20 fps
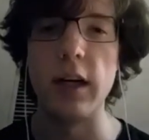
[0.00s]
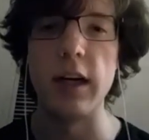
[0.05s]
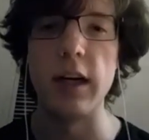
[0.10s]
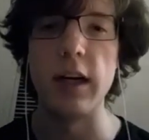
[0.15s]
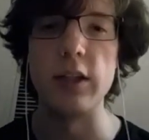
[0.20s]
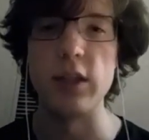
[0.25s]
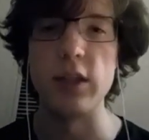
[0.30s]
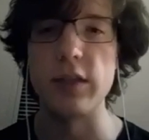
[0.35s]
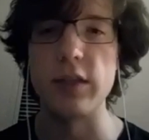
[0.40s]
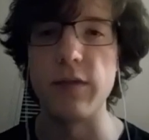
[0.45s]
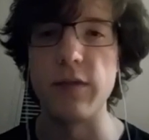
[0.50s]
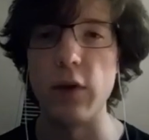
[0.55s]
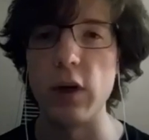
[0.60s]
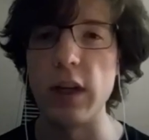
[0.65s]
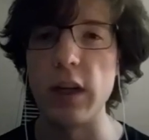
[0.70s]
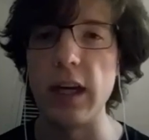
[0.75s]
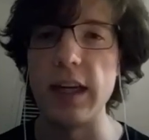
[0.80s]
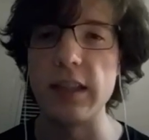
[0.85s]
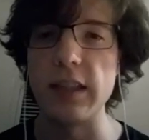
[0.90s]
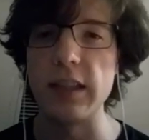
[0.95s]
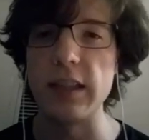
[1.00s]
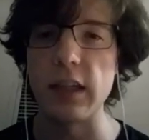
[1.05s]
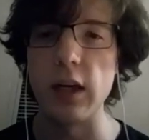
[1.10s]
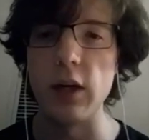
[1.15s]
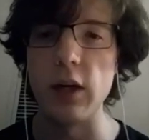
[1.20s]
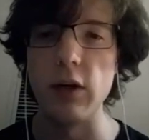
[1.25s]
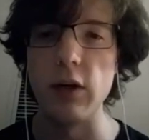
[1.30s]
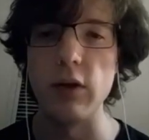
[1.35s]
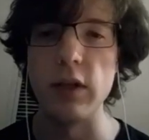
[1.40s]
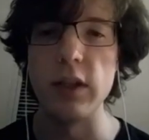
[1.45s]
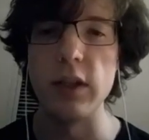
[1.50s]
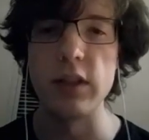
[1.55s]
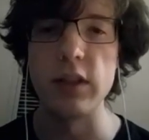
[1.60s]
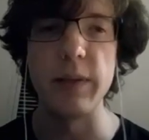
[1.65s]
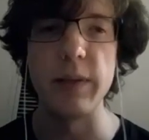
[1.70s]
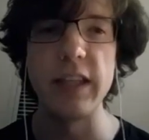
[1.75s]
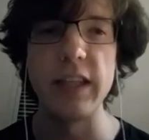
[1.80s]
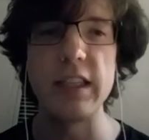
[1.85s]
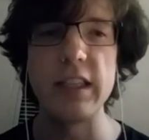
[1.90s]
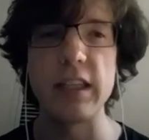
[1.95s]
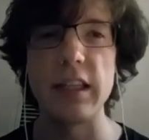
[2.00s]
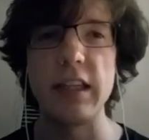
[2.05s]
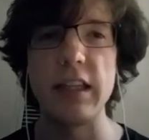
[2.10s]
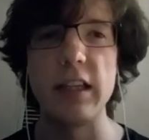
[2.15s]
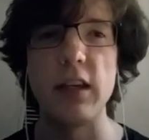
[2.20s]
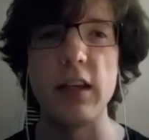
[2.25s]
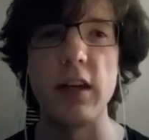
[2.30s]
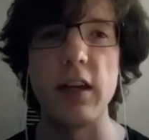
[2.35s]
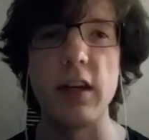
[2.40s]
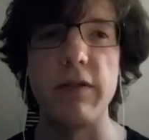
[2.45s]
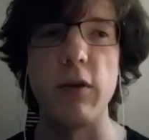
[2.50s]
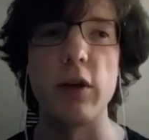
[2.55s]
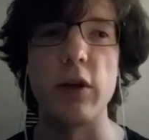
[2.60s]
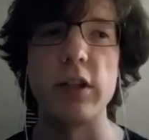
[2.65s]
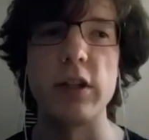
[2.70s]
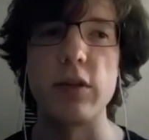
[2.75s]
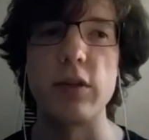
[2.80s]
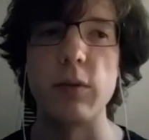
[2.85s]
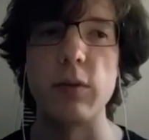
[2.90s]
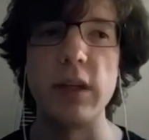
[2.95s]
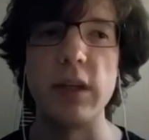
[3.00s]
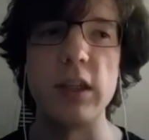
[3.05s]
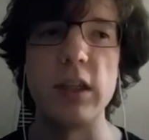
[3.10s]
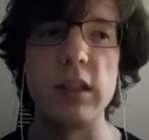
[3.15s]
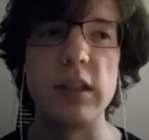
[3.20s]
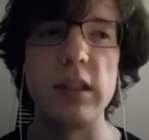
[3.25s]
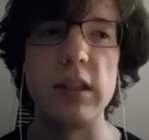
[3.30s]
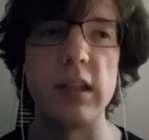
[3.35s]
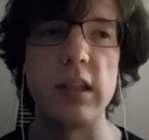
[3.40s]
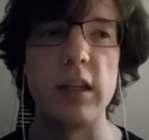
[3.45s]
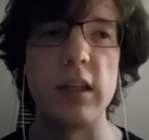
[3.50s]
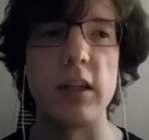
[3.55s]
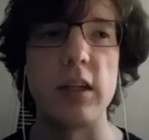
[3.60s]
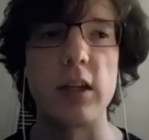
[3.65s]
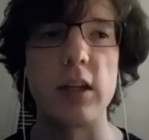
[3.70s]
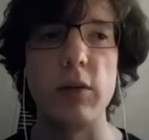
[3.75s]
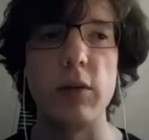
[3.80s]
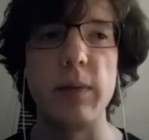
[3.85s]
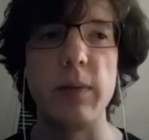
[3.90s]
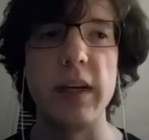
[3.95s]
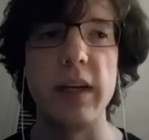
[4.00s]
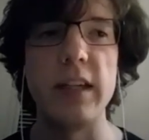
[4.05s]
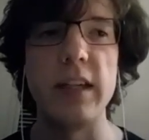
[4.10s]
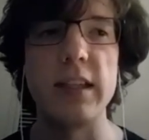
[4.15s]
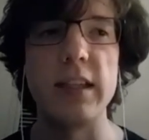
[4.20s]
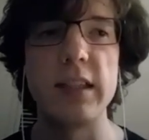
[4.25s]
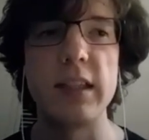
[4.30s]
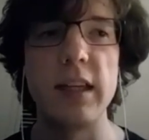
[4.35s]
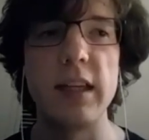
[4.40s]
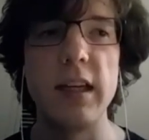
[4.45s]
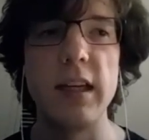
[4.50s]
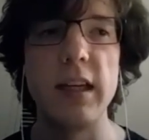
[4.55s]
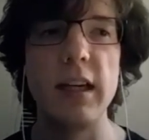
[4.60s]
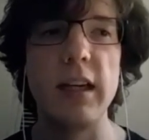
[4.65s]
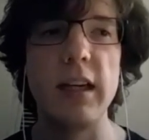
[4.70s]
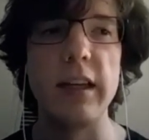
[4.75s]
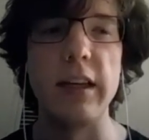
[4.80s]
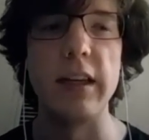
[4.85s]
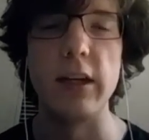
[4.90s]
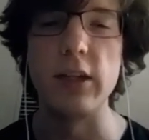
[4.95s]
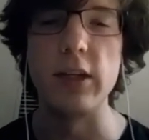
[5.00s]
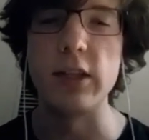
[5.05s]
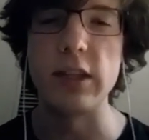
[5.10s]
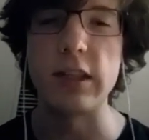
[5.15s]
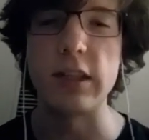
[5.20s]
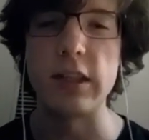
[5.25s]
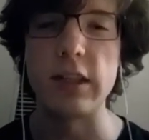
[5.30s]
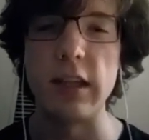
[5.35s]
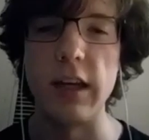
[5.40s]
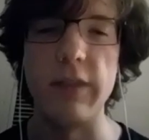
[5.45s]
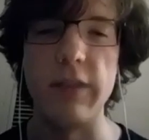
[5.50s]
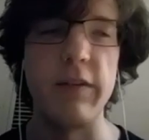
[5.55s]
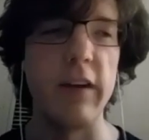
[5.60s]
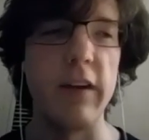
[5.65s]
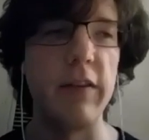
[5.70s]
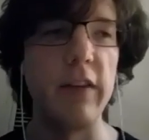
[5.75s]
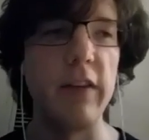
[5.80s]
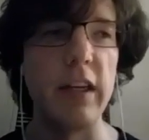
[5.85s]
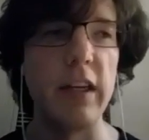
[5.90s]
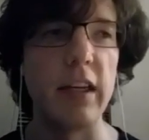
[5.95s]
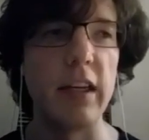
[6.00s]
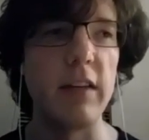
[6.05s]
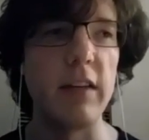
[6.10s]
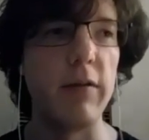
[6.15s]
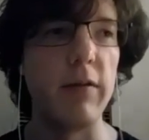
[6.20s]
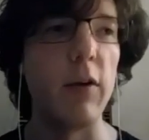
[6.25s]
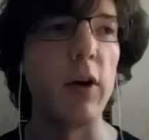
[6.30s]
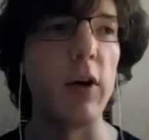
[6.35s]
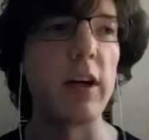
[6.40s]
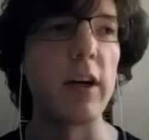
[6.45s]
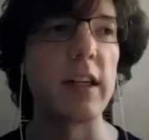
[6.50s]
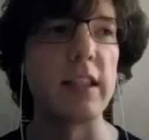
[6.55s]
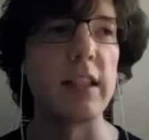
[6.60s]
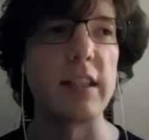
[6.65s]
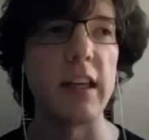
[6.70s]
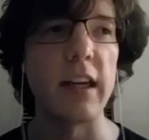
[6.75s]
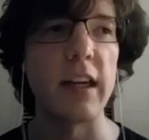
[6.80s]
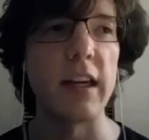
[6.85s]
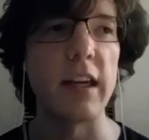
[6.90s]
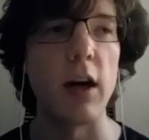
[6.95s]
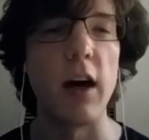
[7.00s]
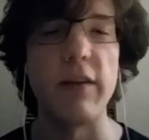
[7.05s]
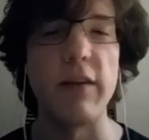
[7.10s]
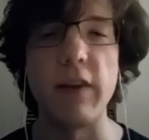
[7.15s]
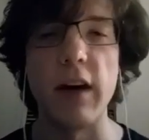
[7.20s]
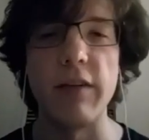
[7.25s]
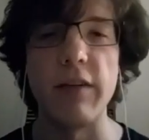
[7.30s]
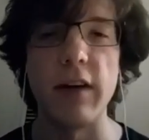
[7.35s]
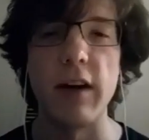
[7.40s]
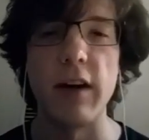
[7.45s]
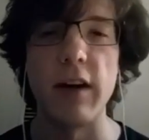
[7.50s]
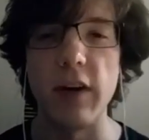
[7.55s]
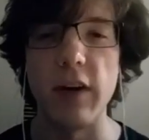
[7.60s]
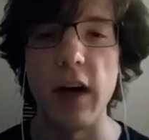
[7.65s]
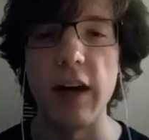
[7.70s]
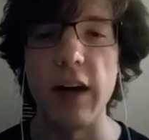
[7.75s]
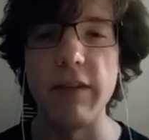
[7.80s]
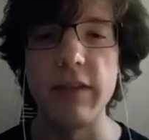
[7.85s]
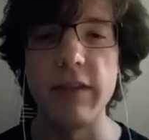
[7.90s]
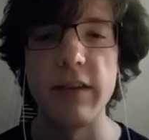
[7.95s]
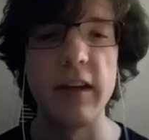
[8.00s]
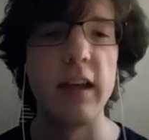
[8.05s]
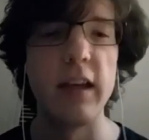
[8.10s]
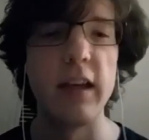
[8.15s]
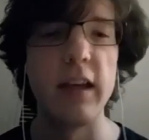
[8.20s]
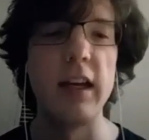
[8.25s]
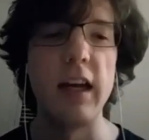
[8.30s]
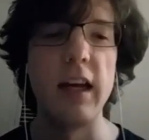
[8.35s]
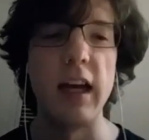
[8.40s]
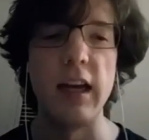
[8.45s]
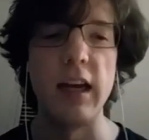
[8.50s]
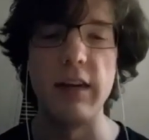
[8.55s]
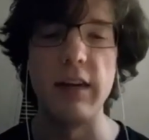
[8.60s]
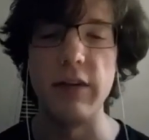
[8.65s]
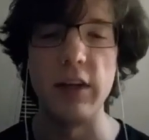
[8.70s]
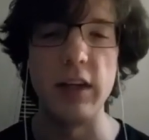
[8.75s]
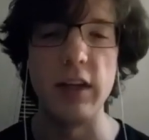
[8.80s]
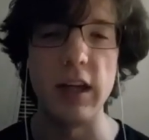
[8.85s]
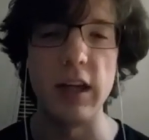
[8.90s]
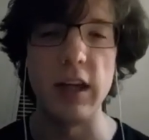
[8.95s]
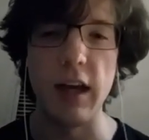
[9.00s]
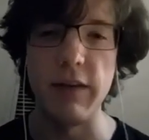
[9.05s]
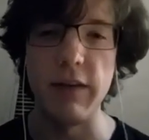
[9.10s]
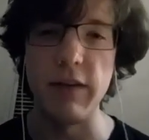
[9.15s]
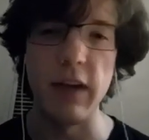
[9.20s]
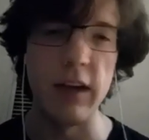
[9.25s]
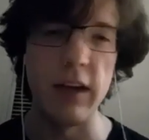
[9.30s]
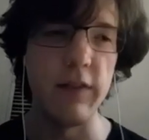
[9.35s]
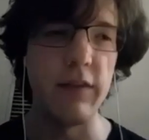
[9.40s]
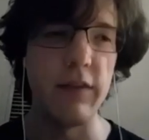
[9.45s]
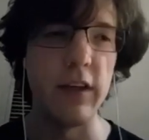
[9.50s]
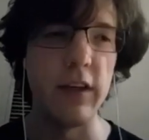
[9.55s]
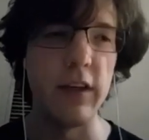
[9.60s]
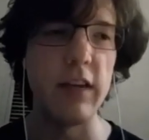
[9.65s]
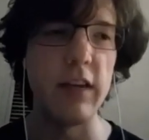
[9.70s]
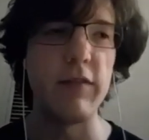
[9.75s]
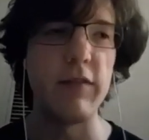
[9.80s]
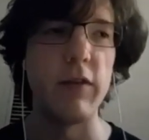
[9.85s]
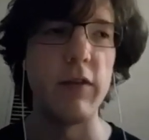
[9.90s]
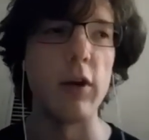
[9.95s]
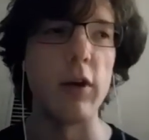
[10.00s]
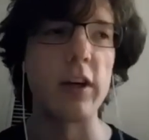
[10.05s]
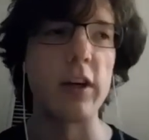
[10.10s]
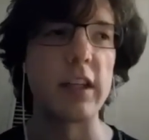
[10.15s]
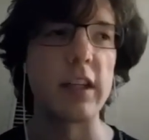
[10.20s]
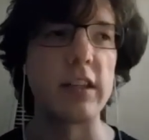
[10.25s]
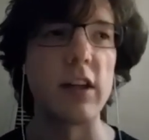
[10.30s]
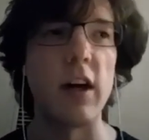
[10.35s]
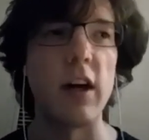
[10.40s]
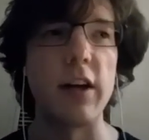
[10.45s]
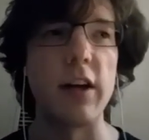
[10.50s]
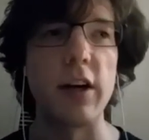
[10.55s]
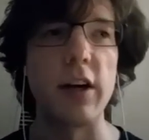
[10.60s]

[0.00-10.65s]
just 4 lines of code. So basically there are 4 switches in our code base that are just, if you didn't fork, it's off, off, off, off. And if you did fork, it's on, on,